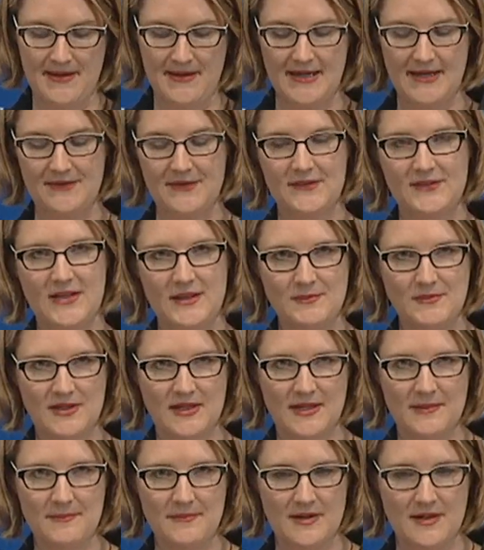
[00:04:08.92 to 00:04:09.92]
At the same
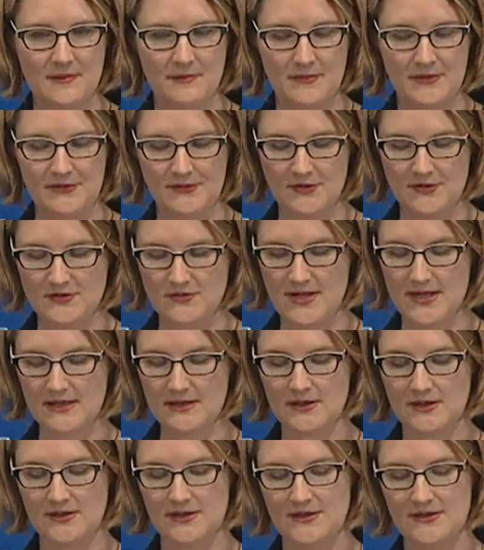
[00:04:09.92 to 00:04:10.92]
time, Mr. Drake
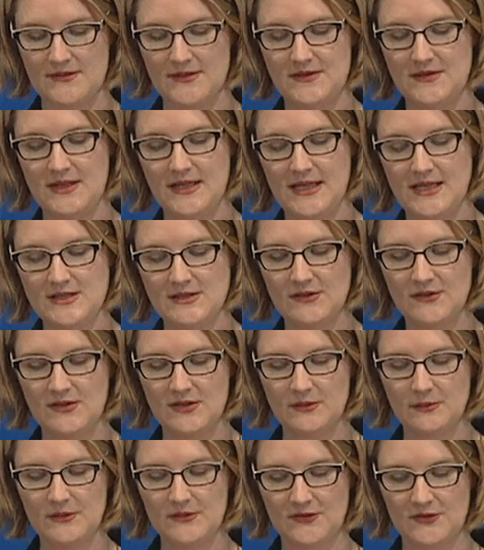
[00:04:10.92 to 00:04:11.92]
learned that the
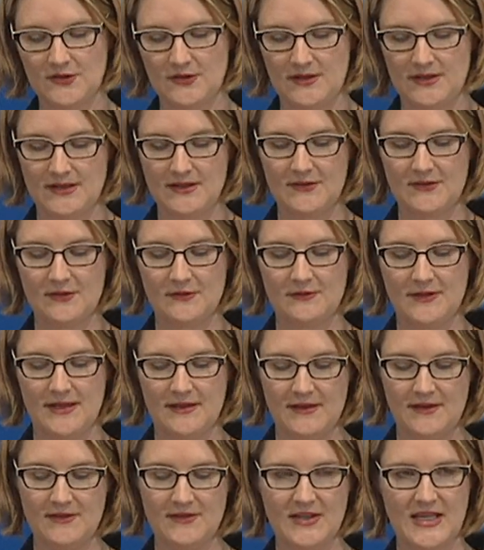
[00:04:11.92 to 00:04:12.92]
agency was turning its
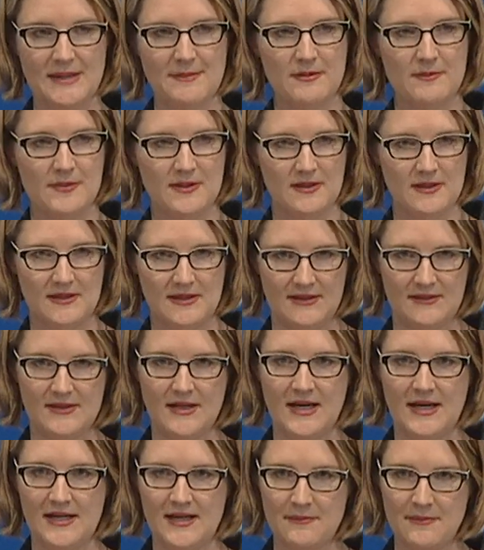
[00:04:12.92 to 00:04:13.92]
surveillance capabilities
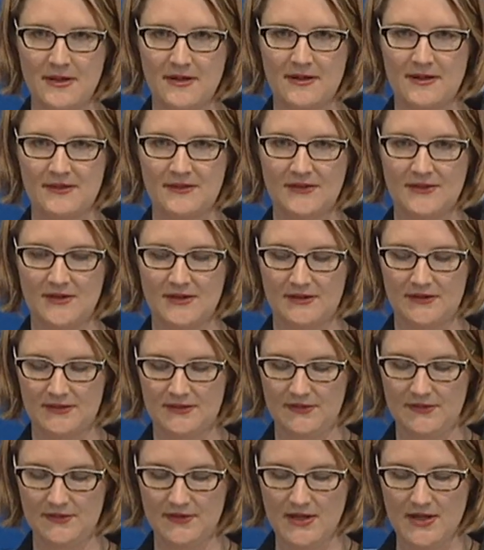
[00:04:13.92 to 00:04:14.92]
on American
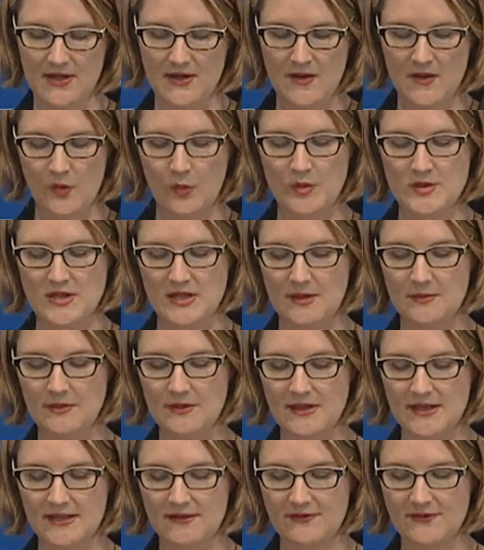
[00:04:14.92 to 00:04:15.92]
citizens, which he
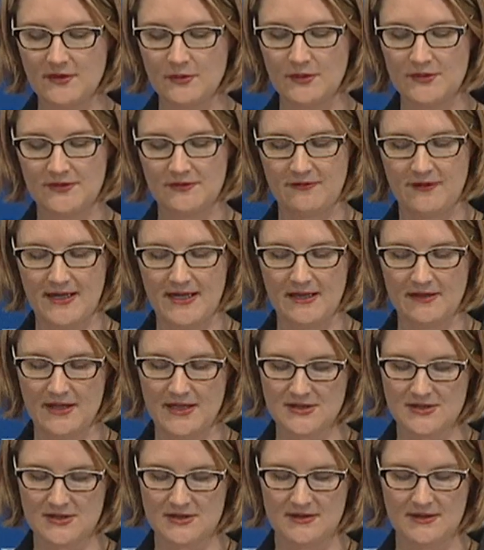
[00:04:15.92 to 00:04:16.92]
believed was a
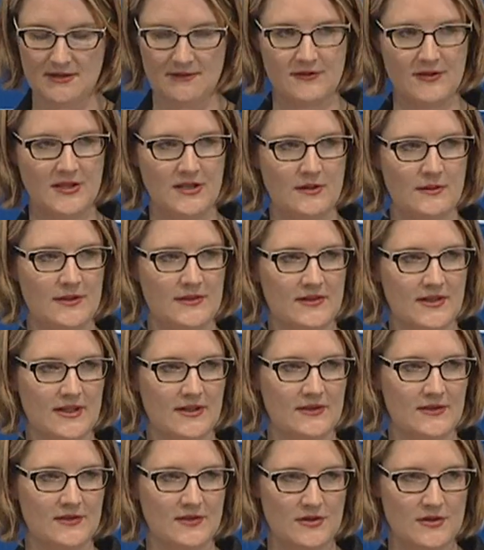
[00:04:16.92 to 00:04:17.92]
violation of the U.S.
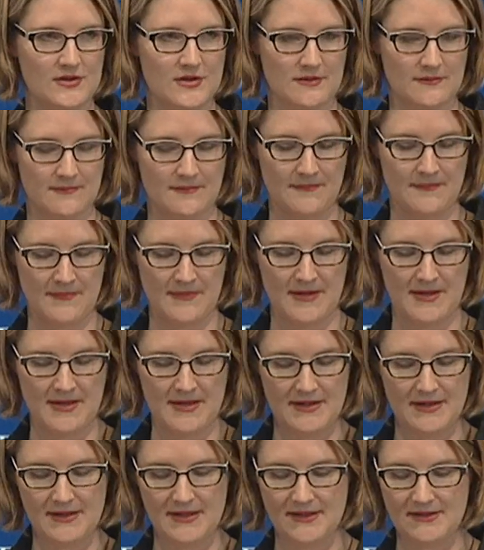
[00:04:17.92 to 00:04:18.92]
Constitution.
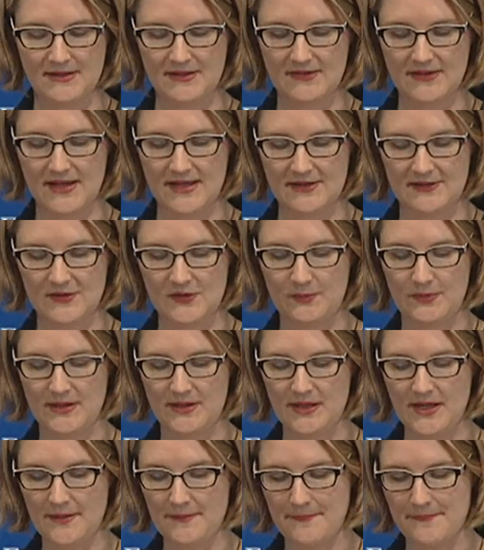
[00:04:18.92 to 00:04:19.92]
He decided to
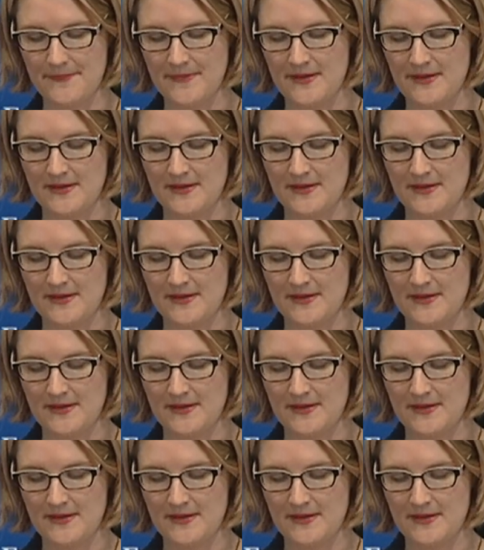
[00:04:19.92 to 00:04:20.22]
speak up.